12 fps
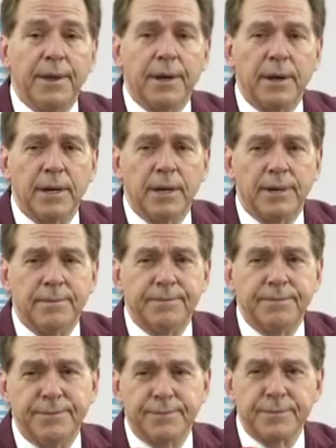
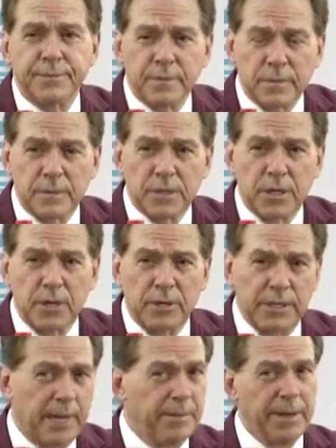Um, so
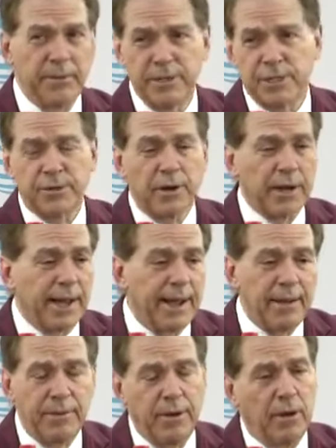does that mean we struck
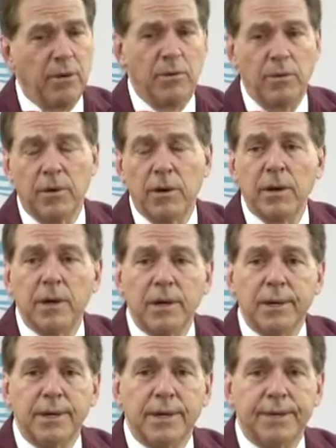out? No.
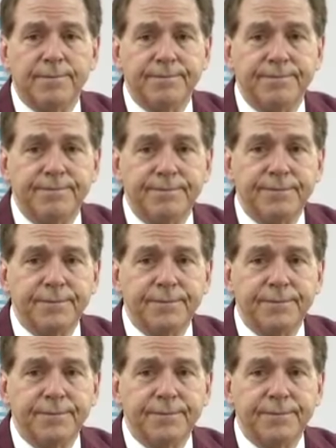Um,